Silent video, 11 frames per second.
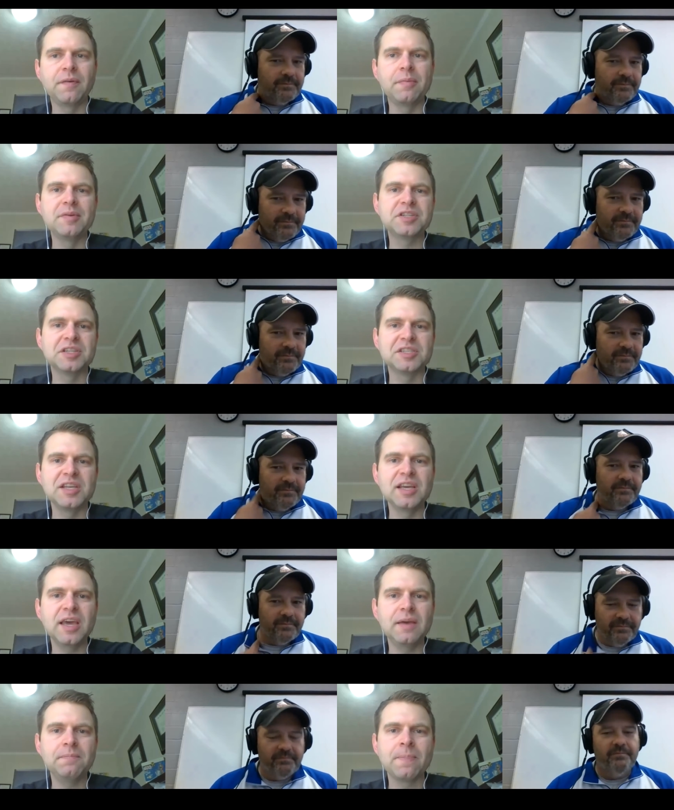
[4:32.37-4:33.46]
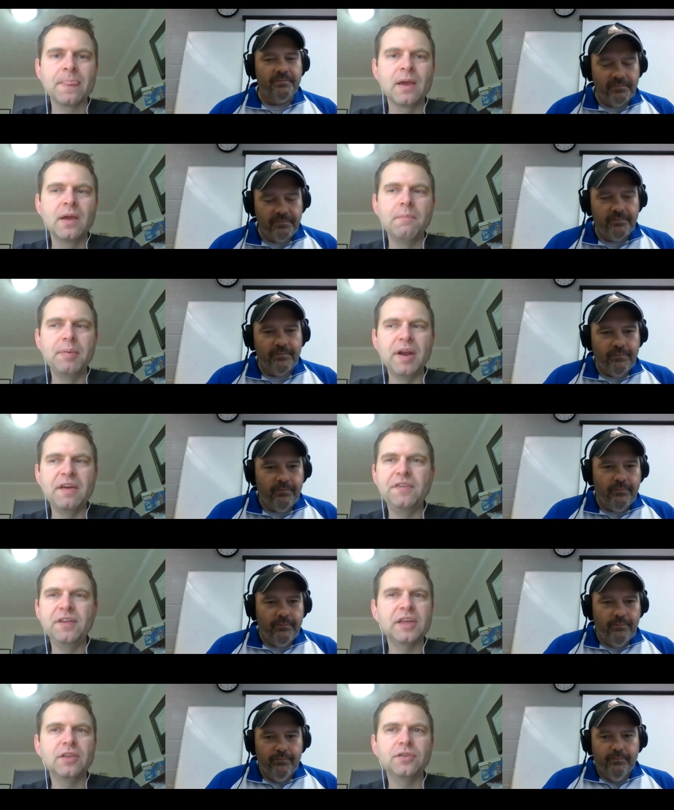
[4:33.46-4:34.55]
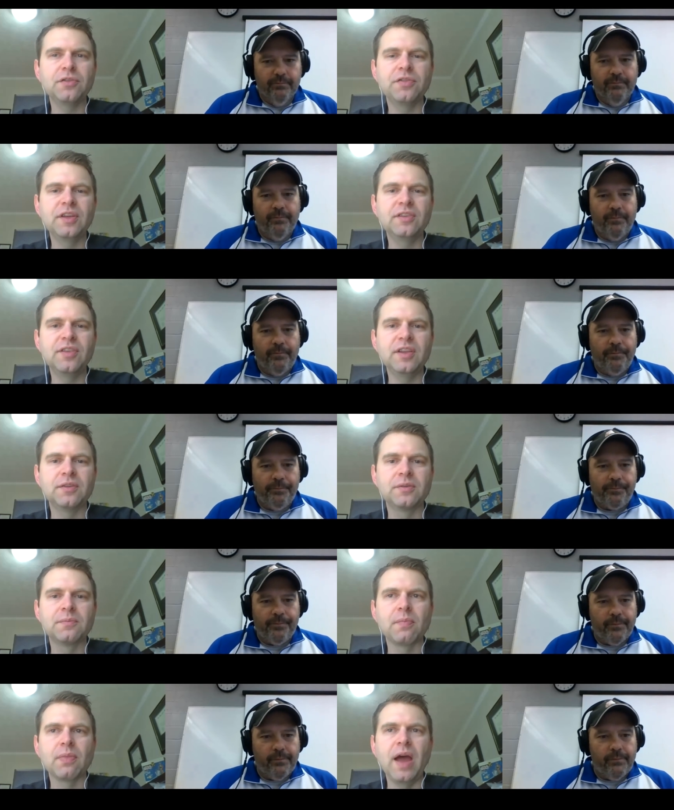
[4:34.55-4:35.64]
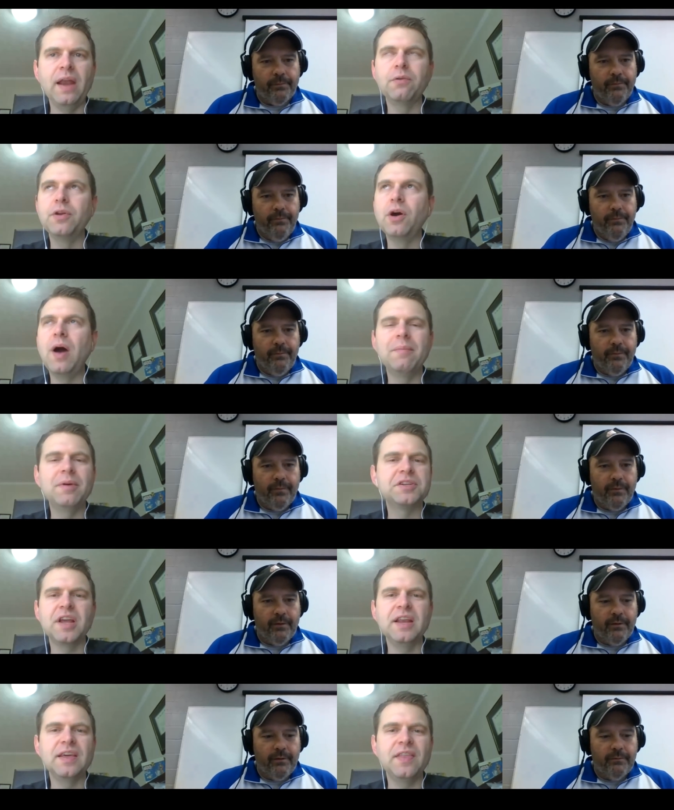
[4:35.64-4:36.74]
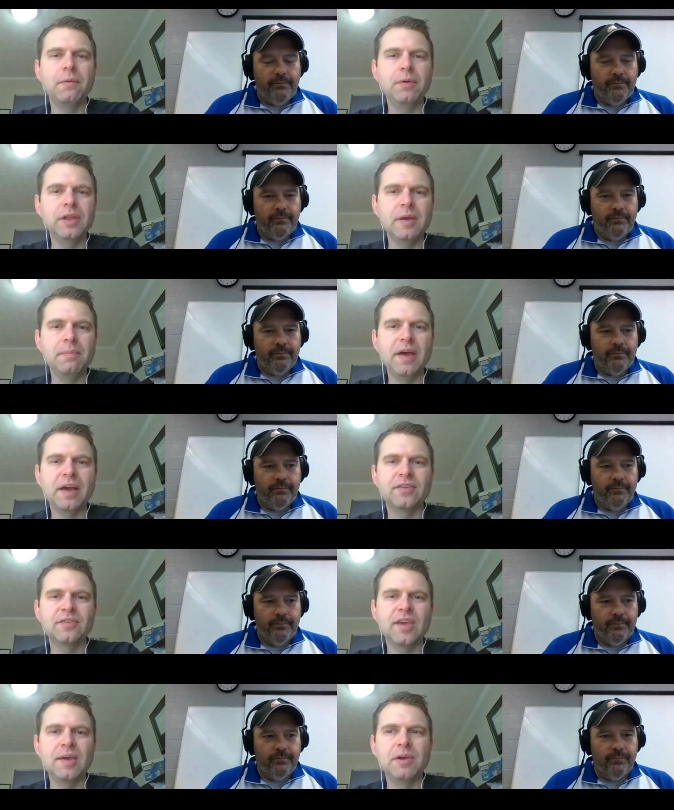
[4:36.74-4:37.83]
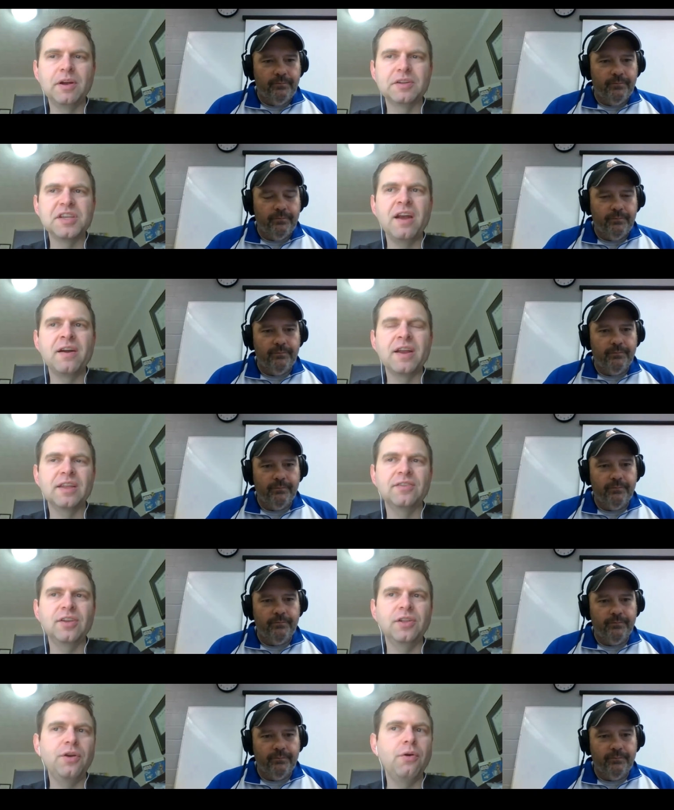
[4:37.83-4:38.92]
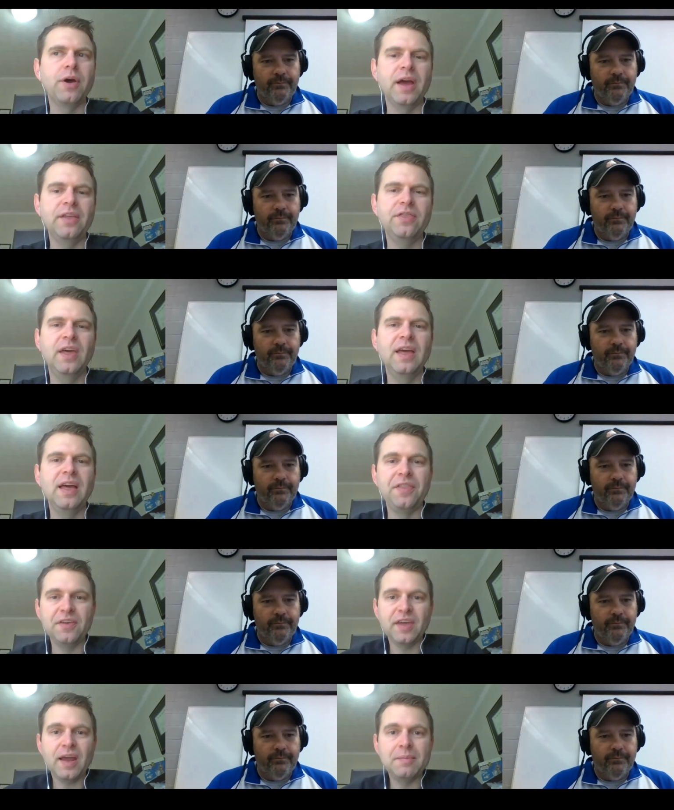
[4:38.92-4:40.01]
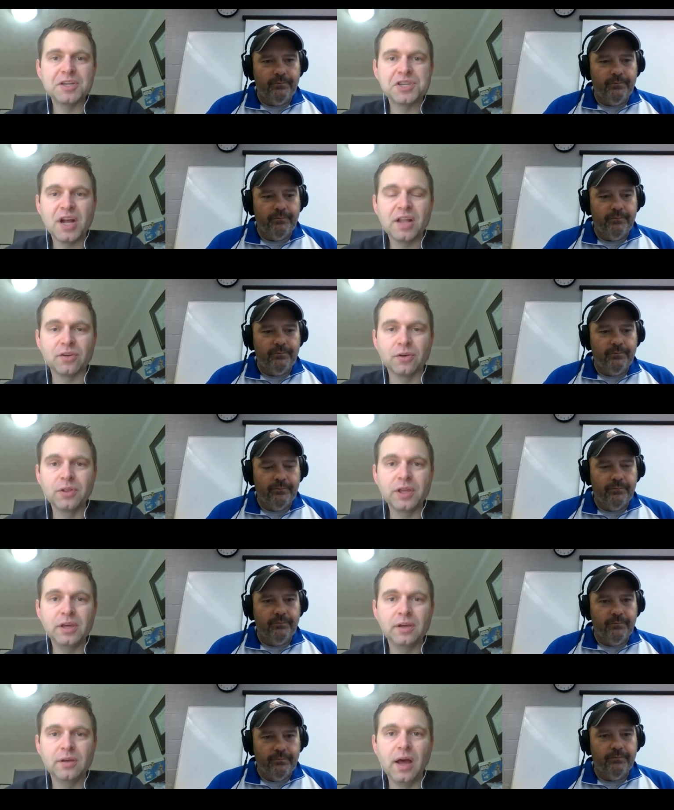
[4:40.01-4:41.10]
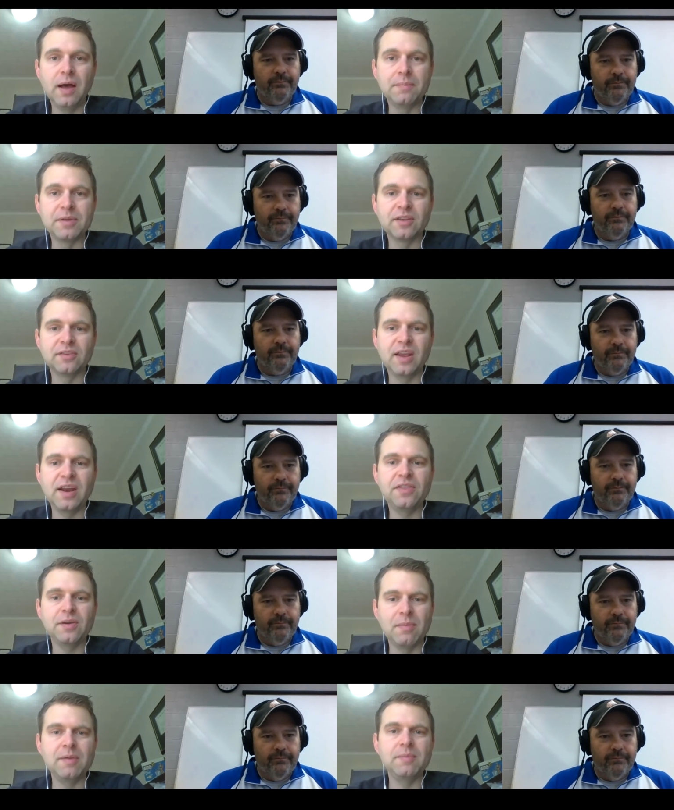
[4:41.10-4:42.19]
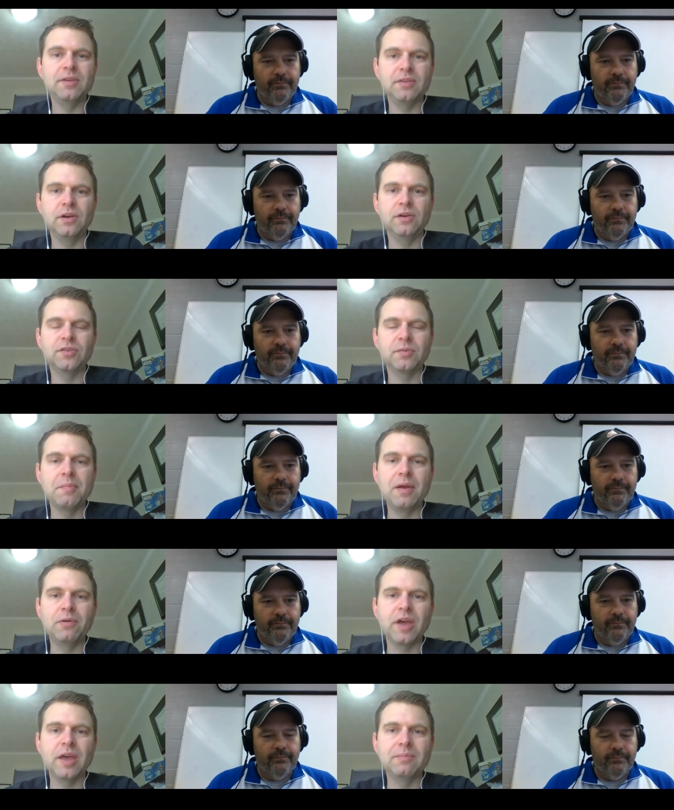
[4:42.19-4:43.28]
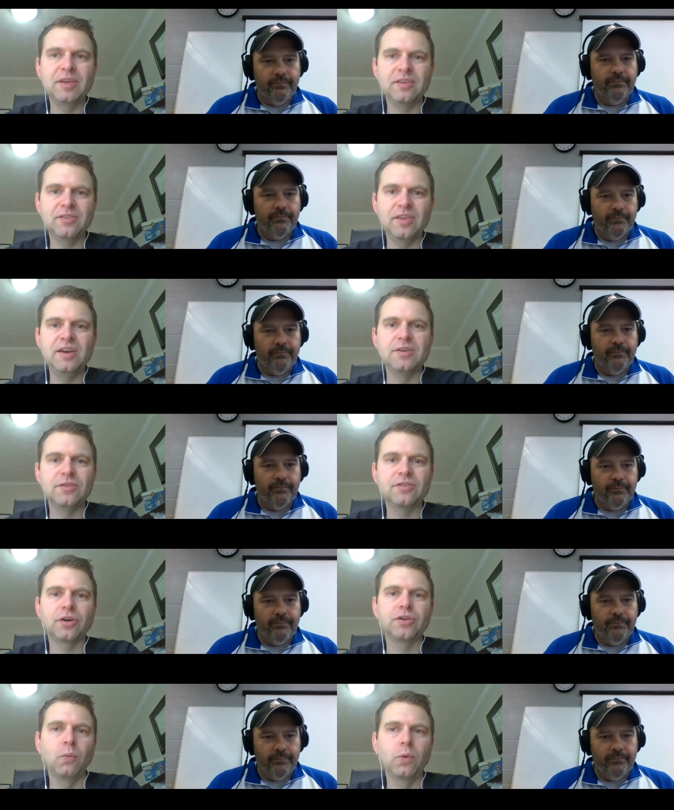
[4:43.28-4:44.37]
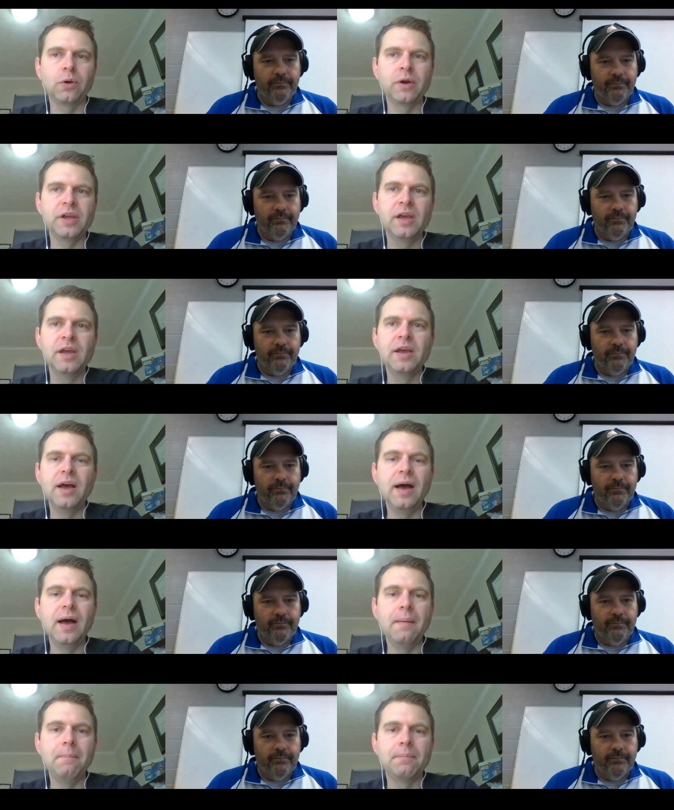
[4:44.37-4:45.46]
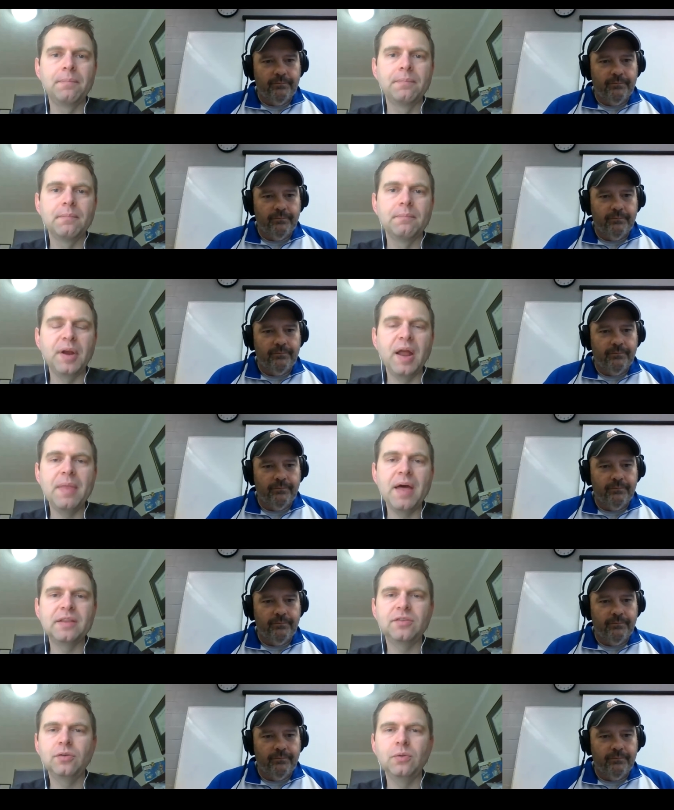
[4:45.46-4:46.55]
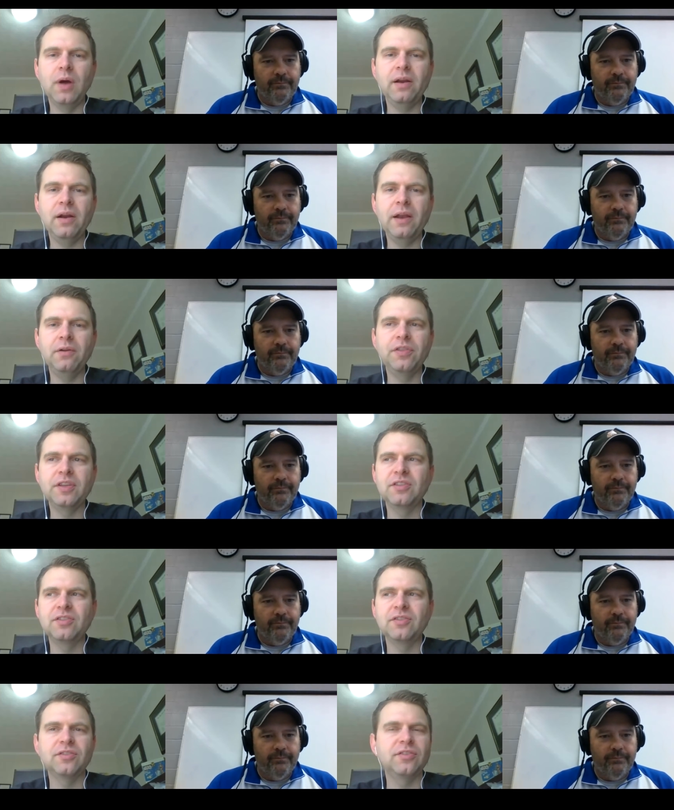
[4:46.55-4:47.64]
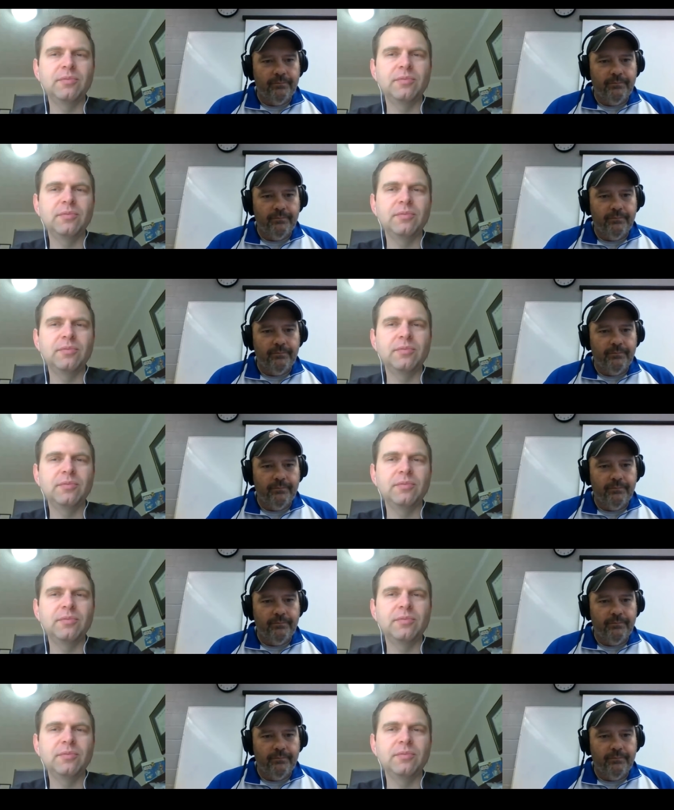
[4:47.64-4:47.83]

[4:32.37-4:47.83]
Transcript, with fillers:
Speaker 1: from the Michigan State game. But I feel like those are things that I don't know how much any of that really impacts this game here on Saturday against Illinois. I, I think they got to make shots early uh, because then I think maybe you know some of the mental game kicks in and you start to worry. Um, but I'm not too. I don't. I don't think that this is some